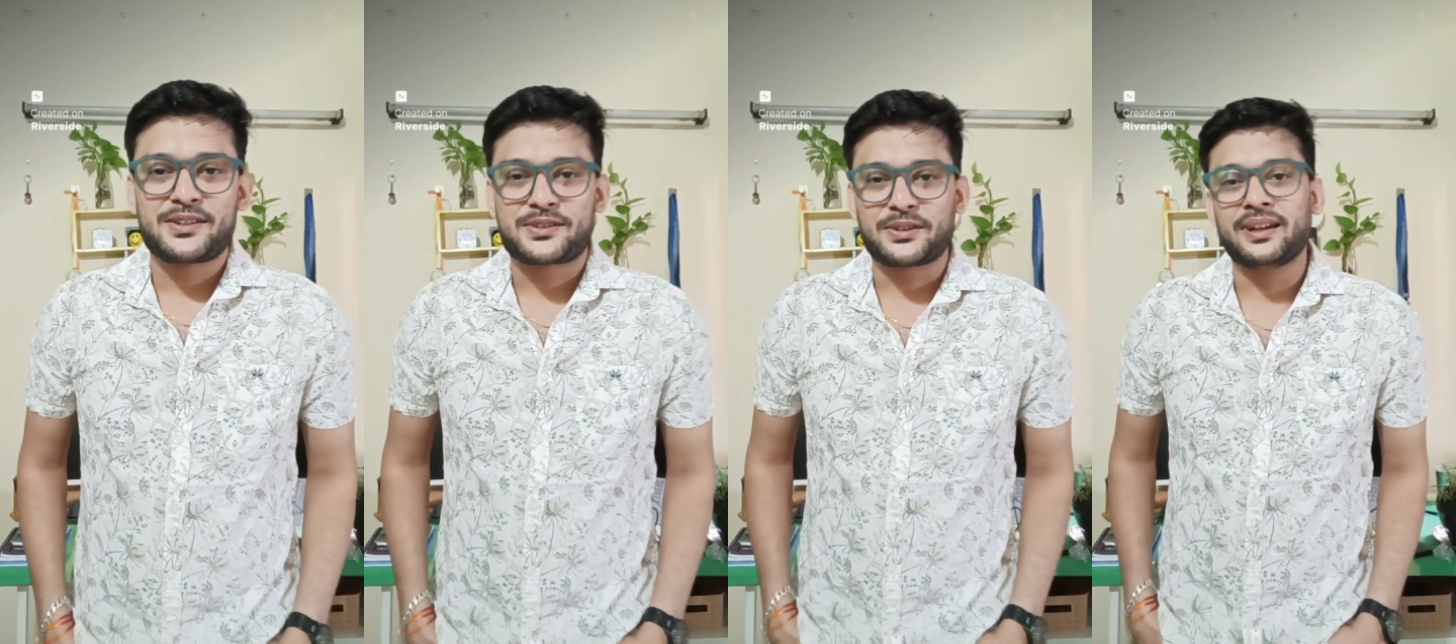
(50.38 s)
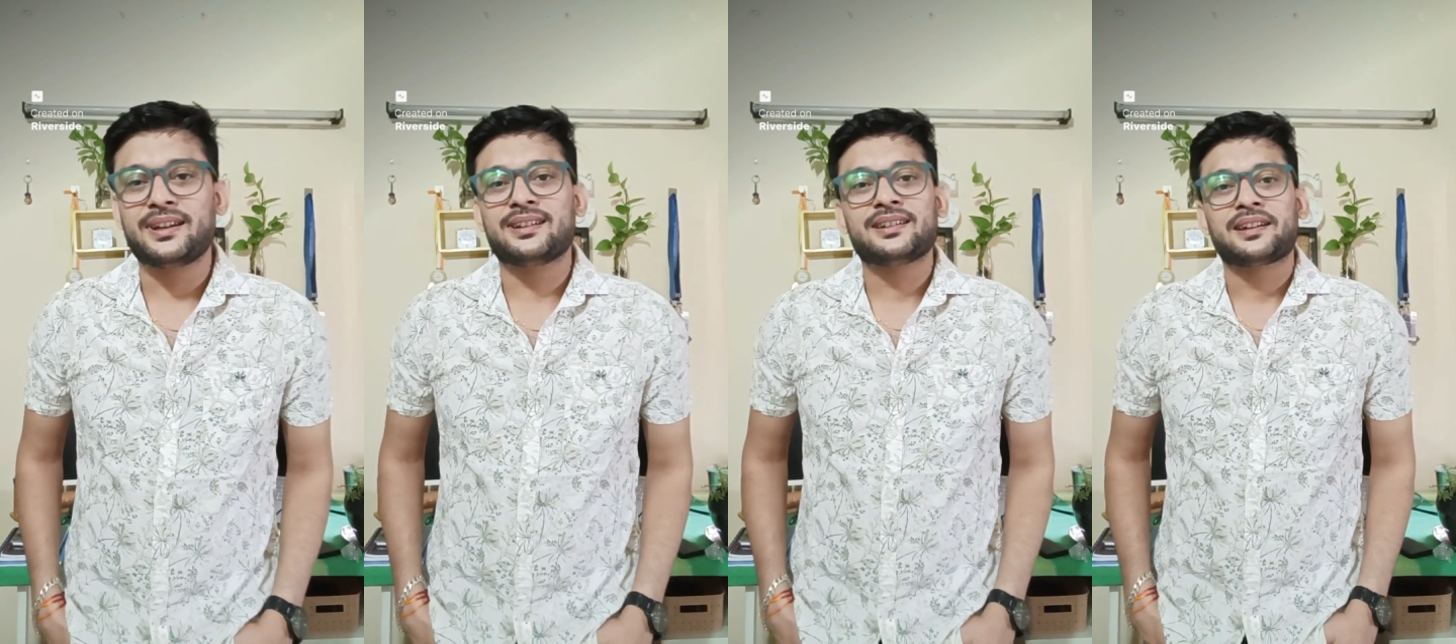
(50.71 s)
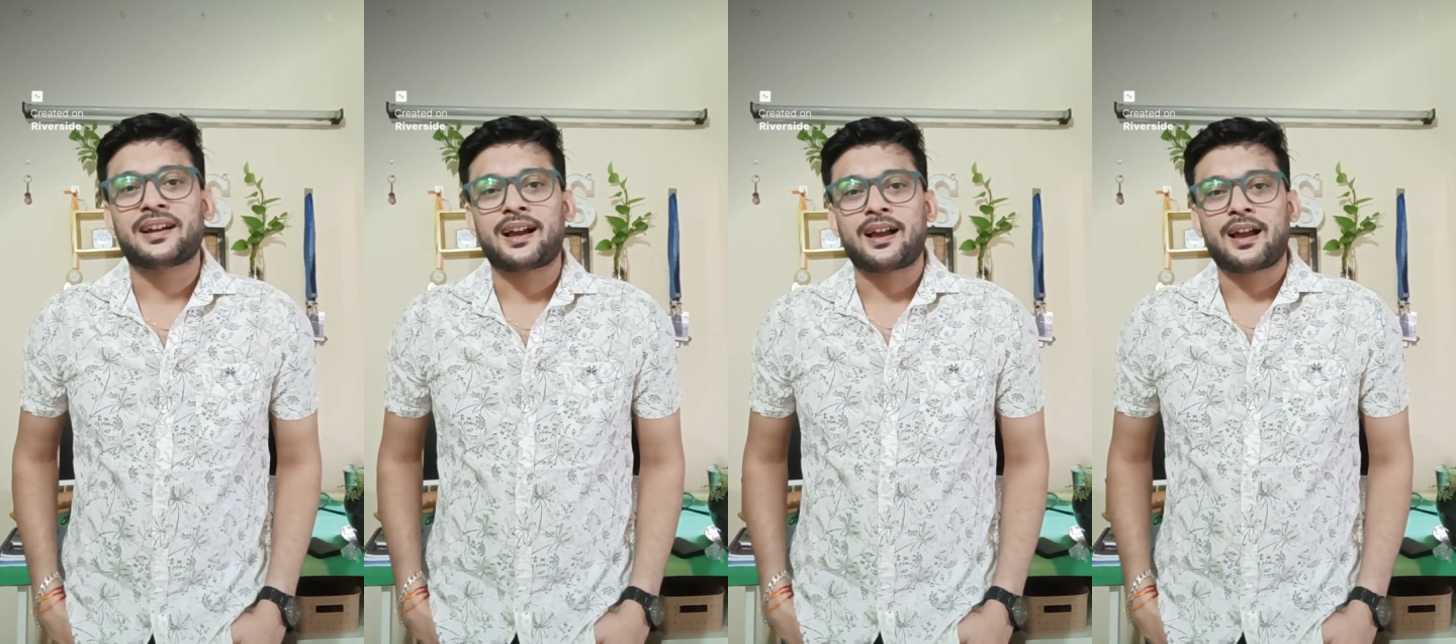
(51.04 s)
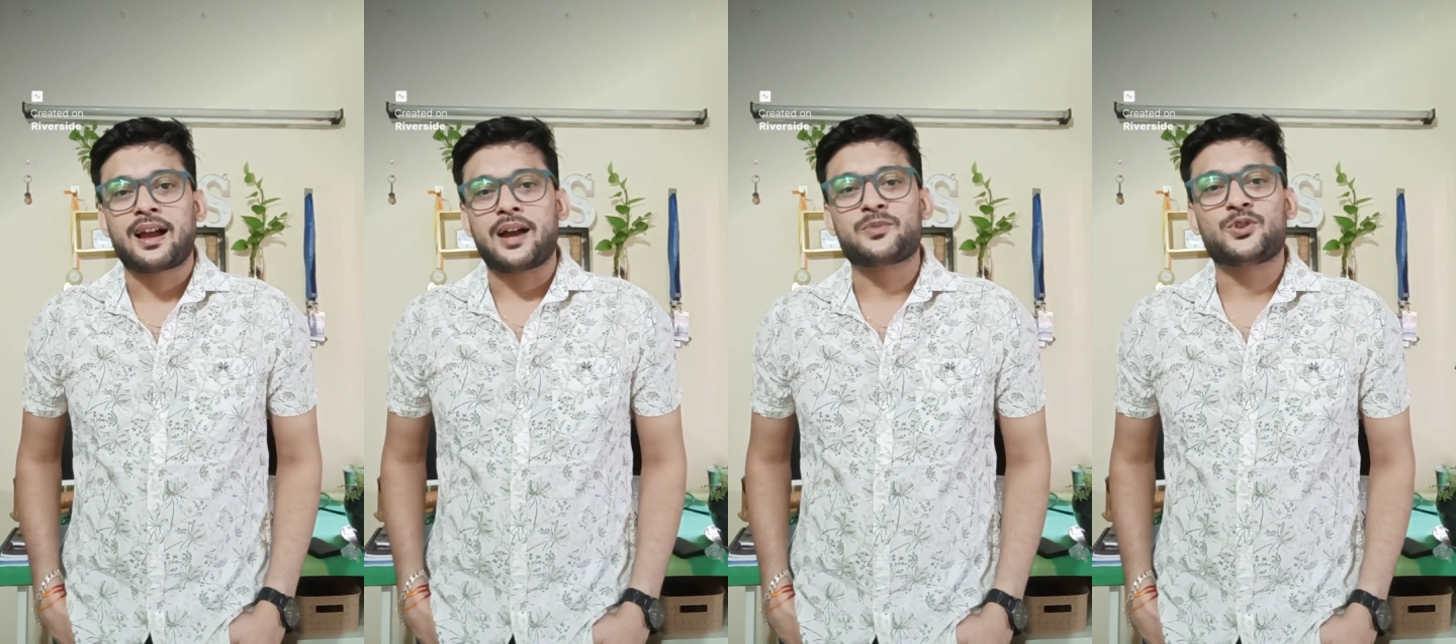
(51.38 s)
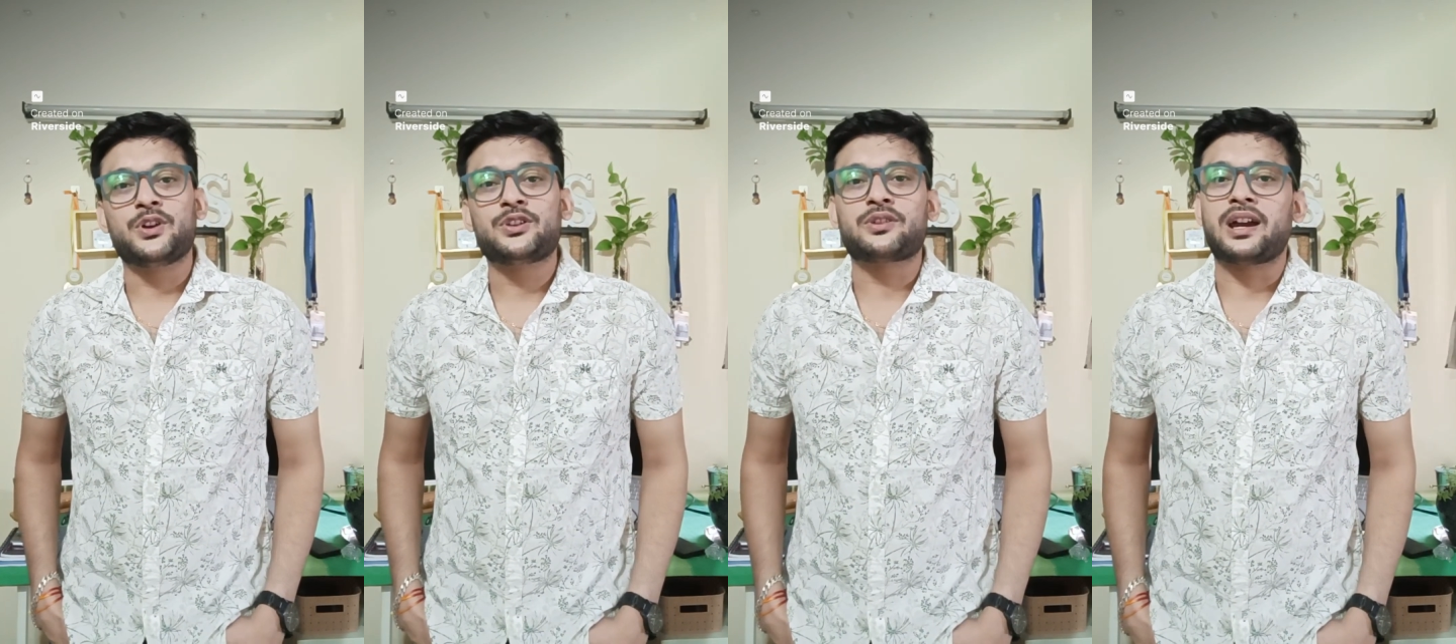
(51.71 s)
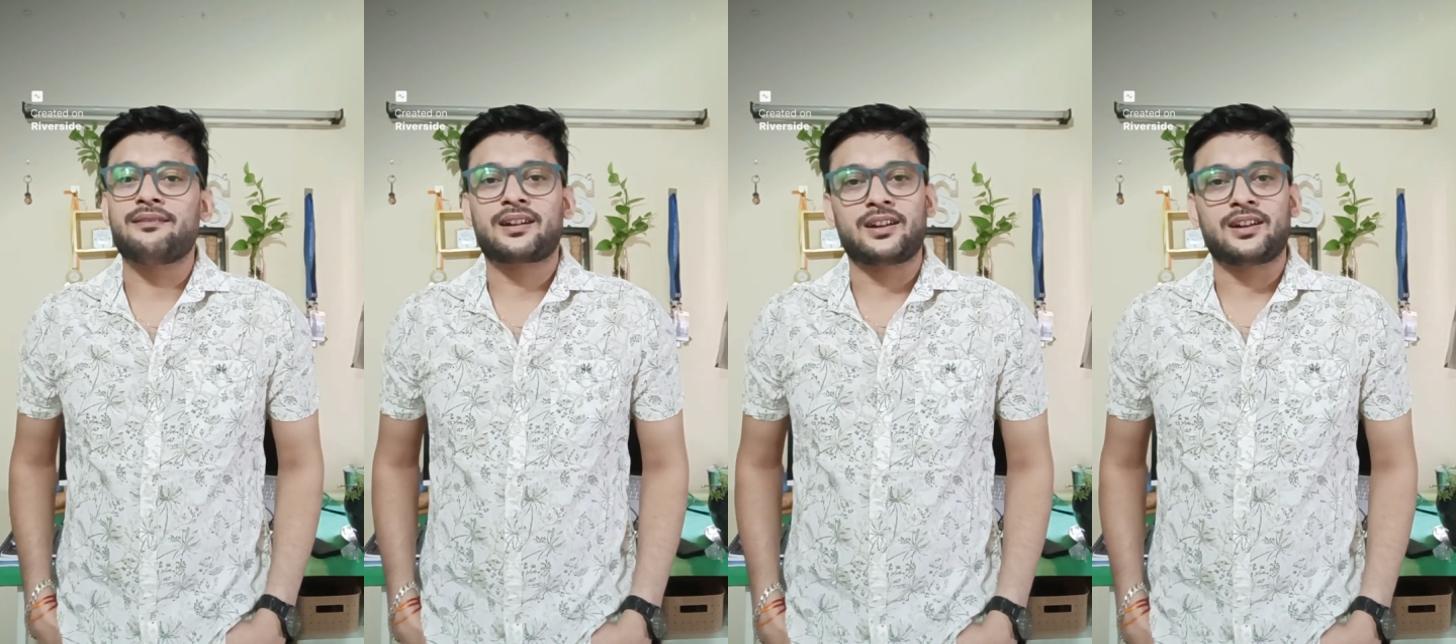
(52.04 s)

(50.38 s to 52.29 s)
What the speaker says: So here, I'm going to have a